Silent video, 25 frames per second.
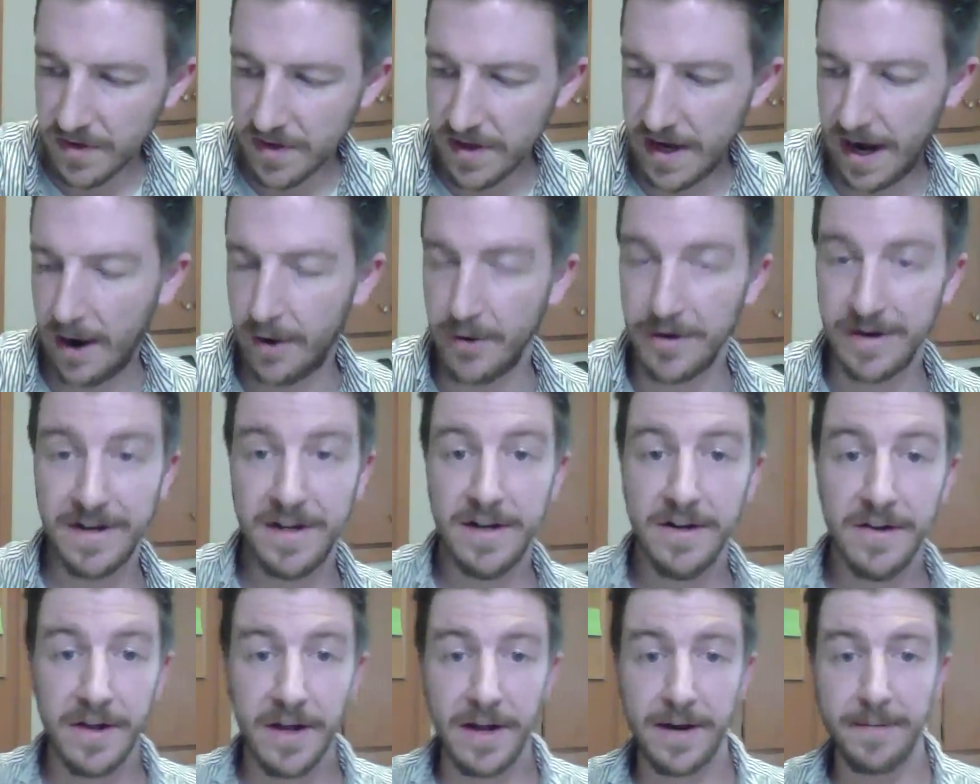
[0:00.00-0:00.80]
Now,
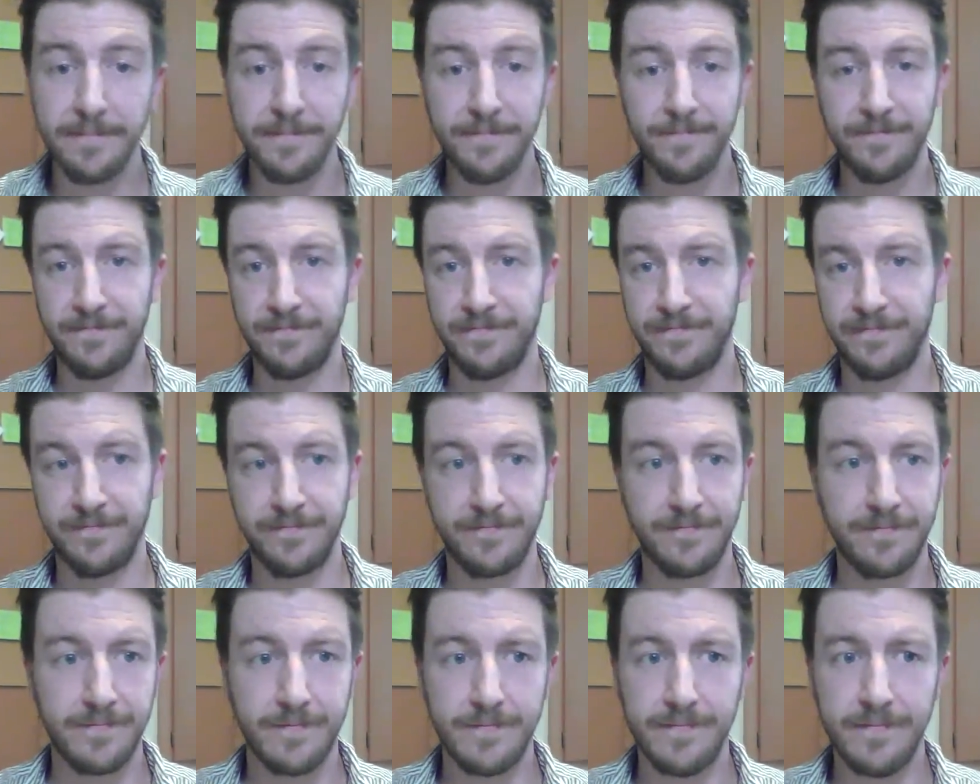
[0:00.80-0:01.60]
annealing
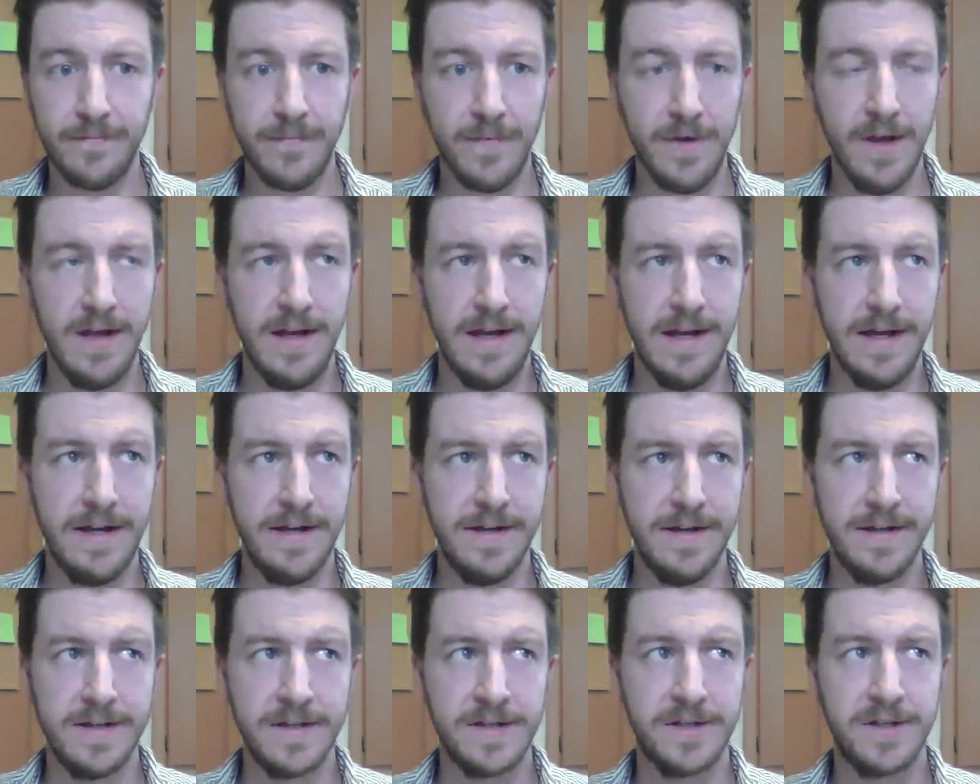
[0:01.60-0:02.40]

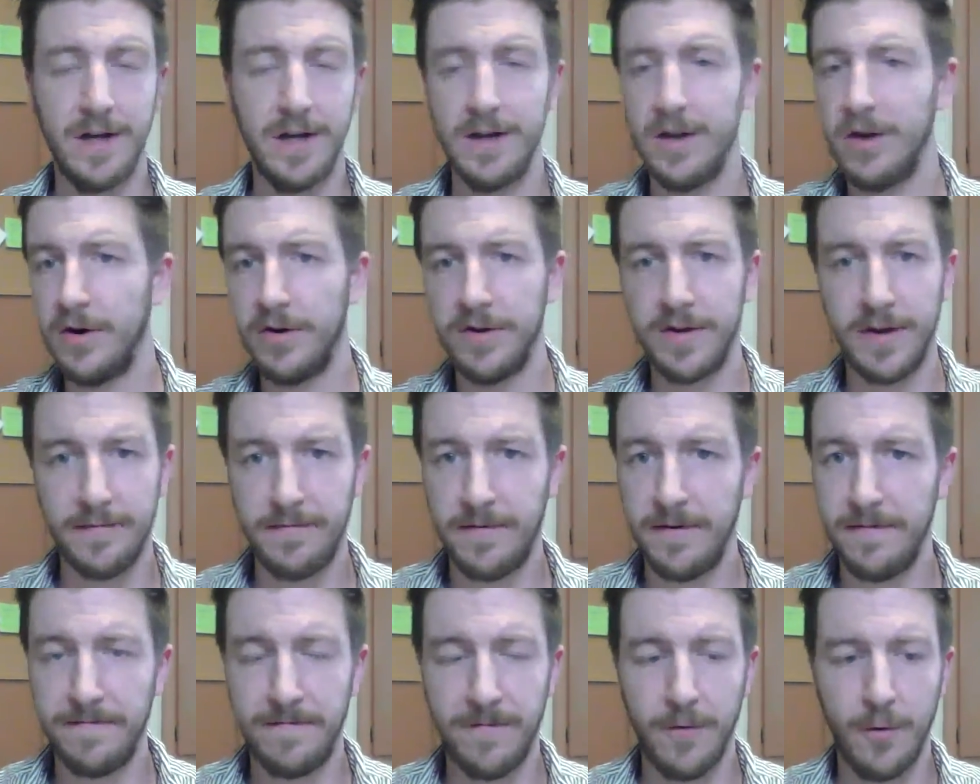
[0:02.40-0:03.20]
is a little
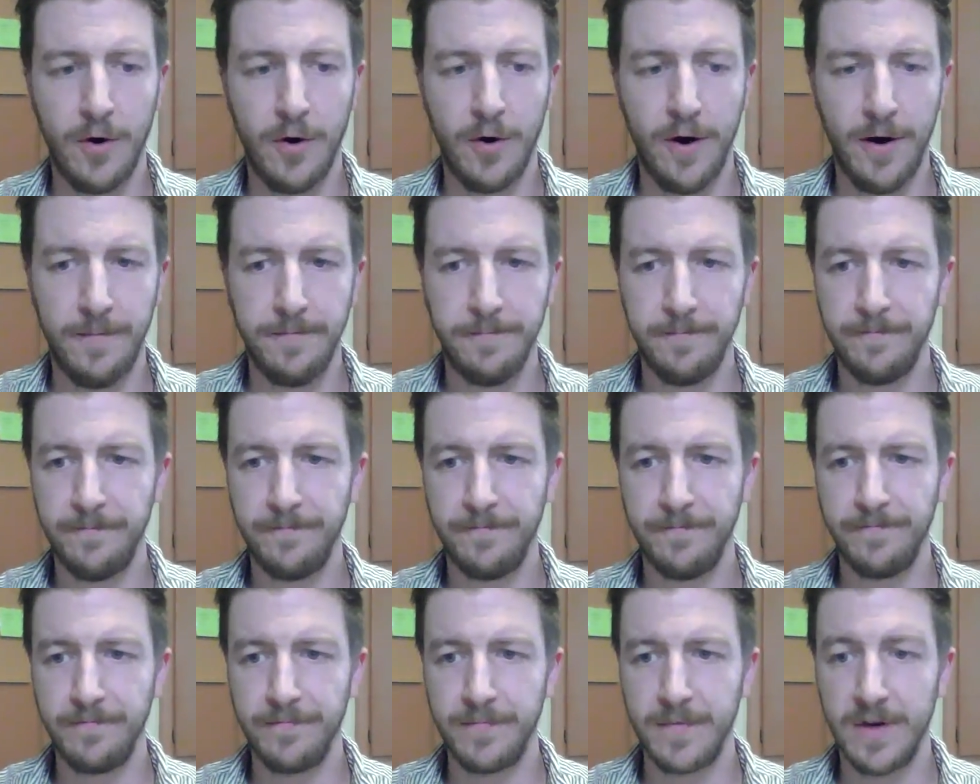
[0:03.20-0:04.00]
different for
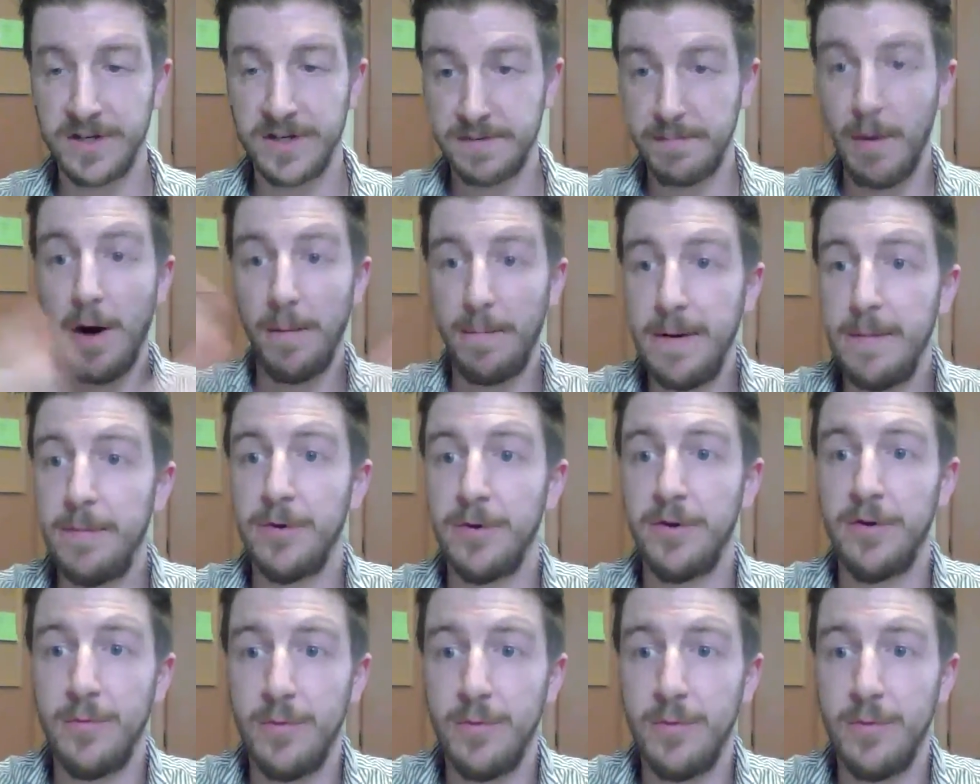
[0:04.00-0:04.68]
smart people.